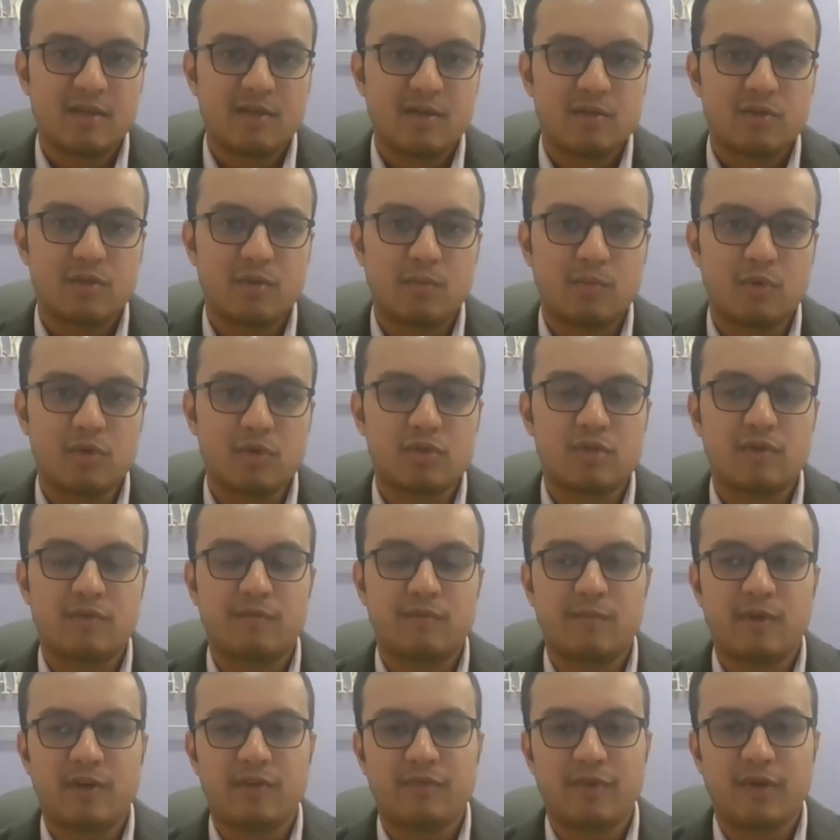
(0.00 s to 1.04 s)
So most of
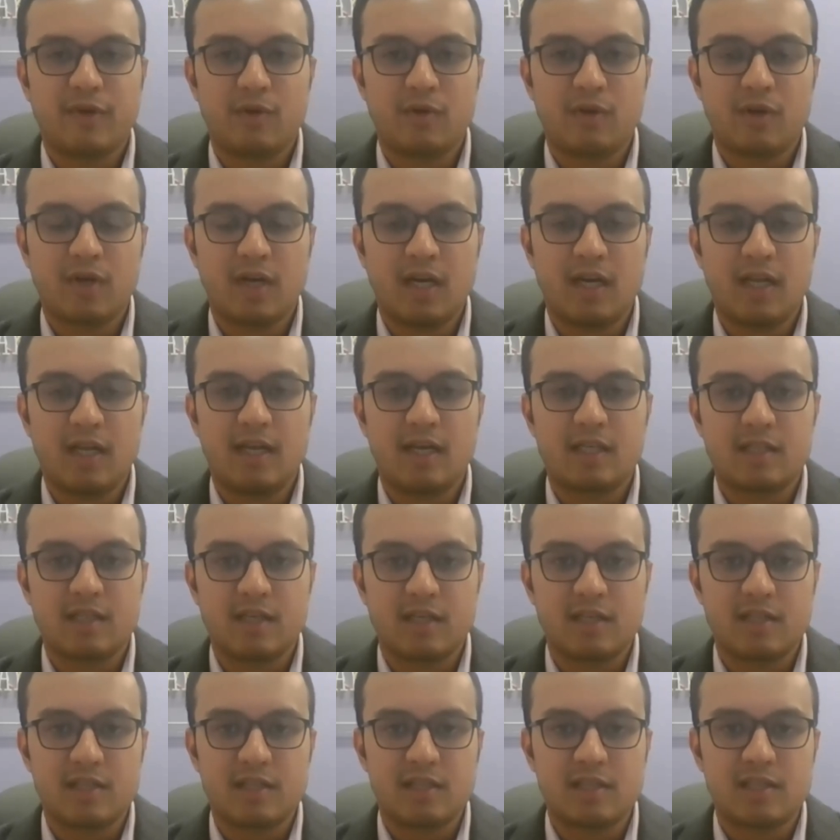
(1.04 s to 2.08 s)
my fellow colleagues,
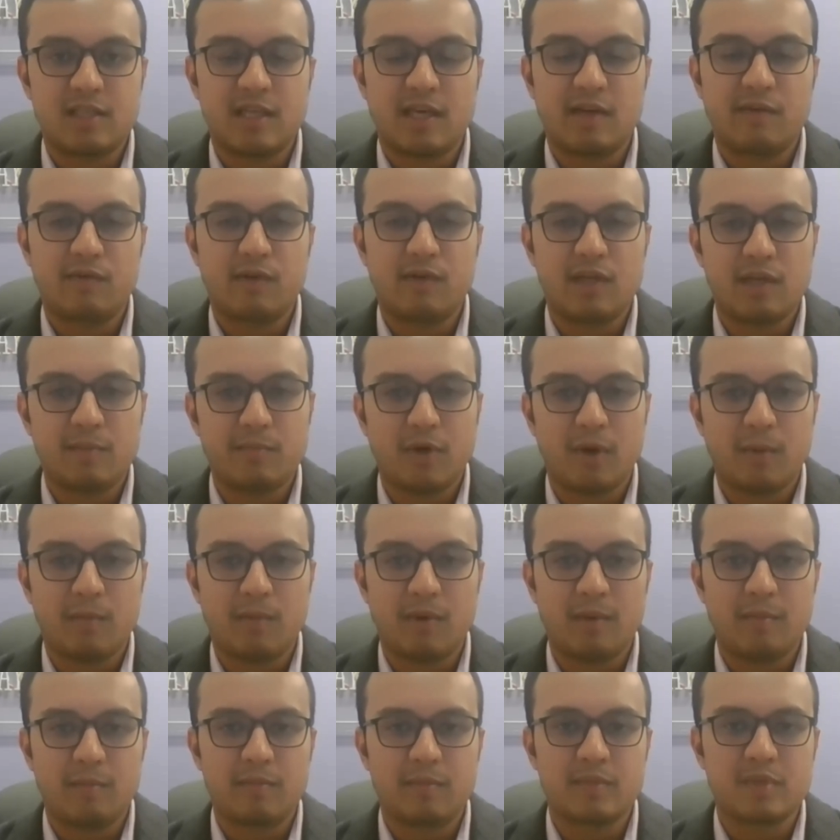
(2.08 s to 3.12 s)
surgeons, they have knee
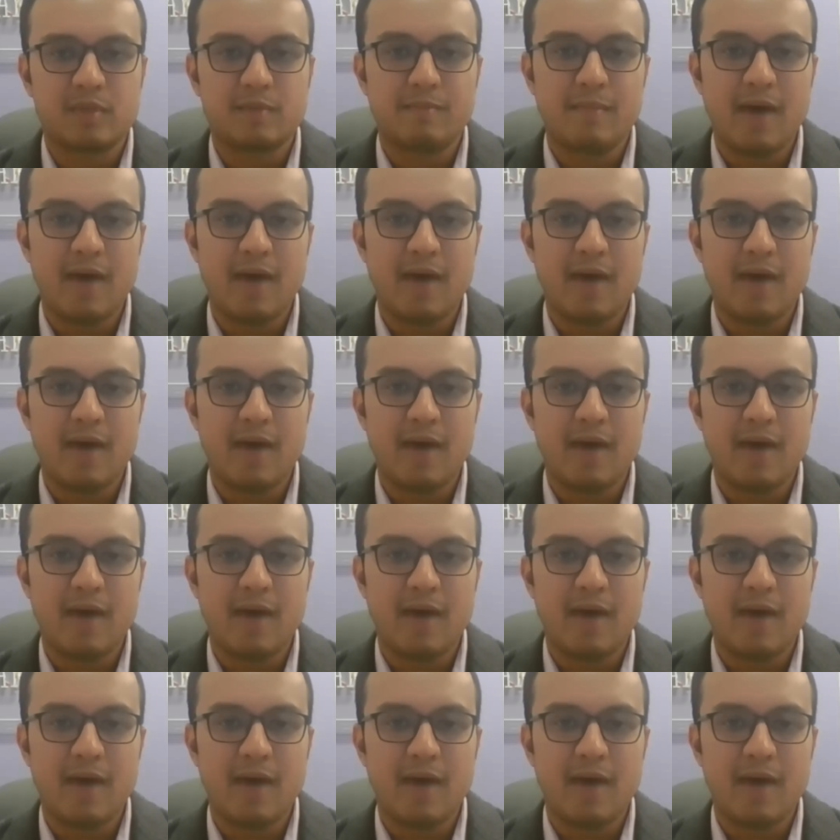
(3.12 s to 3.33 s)
problems,